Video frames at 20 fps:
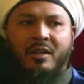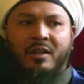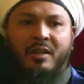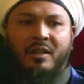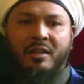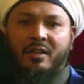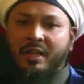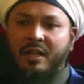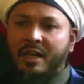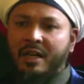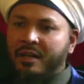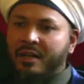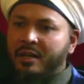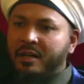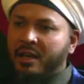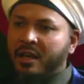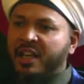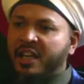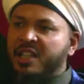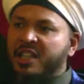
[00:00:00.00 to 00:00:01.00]
There,
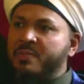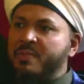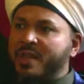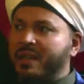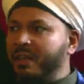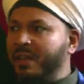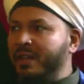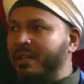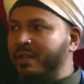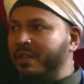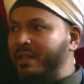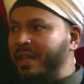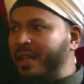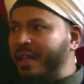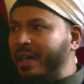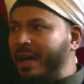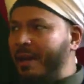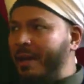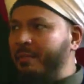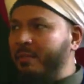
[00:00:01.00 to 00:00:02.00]
he's mixing
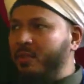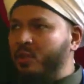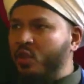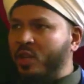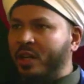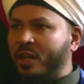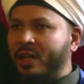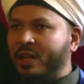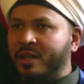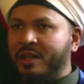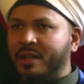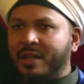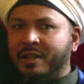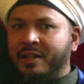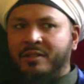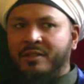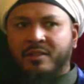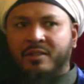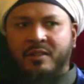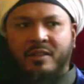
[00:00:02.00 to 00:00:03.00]
everything up.
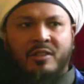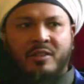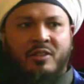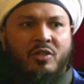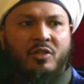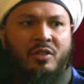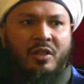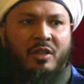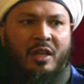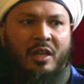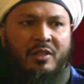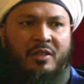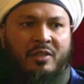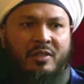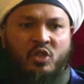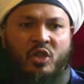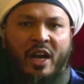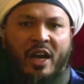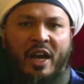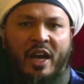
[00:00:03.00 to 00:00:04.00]
Jannat is
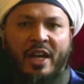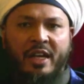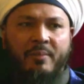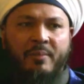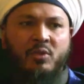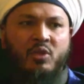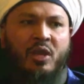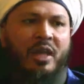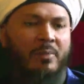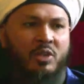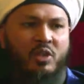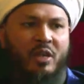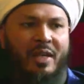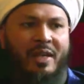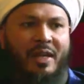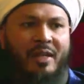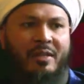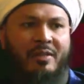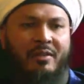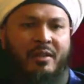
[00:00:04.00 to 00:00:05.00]
Jahannam, Jahannam is
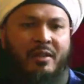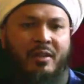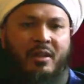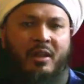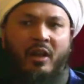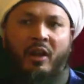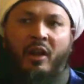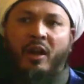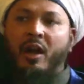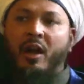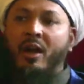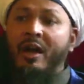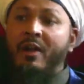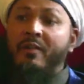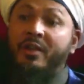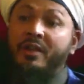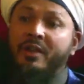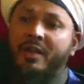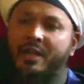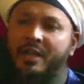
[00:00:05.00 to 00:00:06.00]
Jannat.
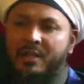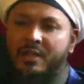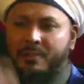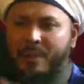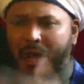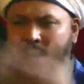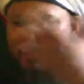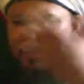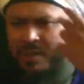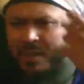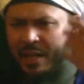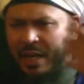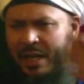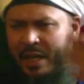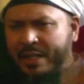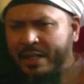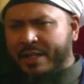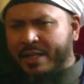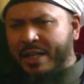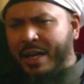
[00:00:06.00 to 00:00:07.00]
Now everything is
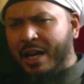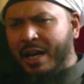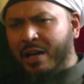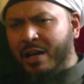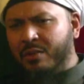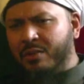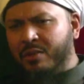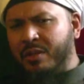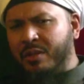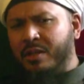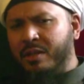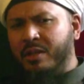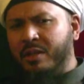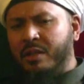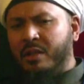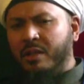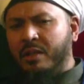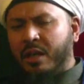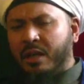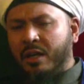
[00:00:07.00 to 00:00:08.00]
upside down.
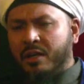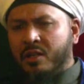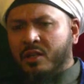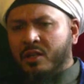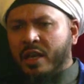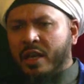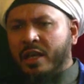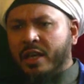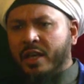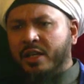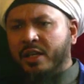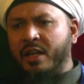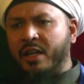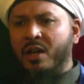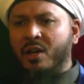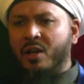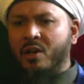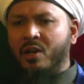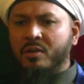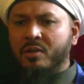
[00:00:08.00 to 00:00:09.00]
And he's saying,
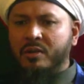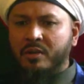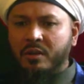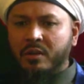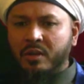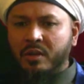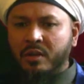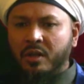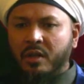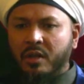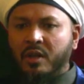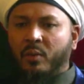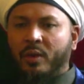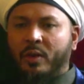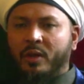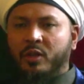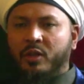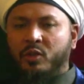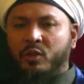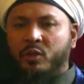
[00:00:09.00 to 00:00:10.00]
now, when
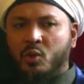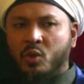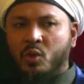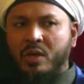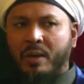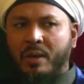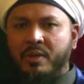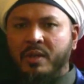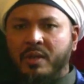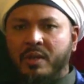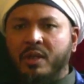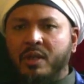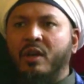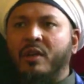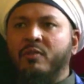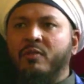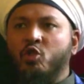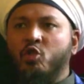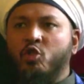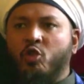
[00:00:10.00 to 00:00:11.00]
you do something, you have
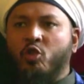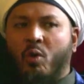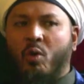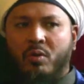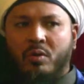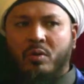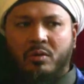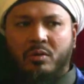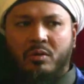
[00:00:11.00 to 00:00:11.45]
to show.